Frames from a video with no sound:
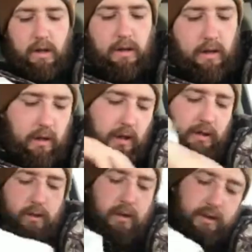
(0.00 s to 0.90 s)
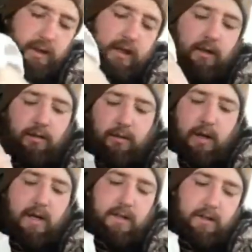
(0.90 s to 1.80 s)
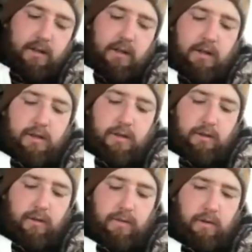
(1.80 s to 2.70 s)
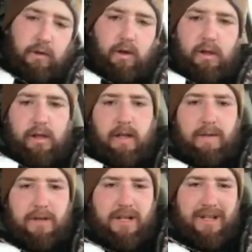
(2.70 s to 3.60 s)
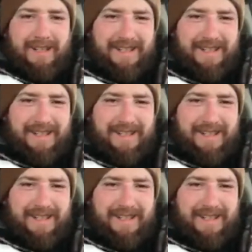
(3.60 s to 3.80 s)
And then it also has a heel riser, so if you are climbing,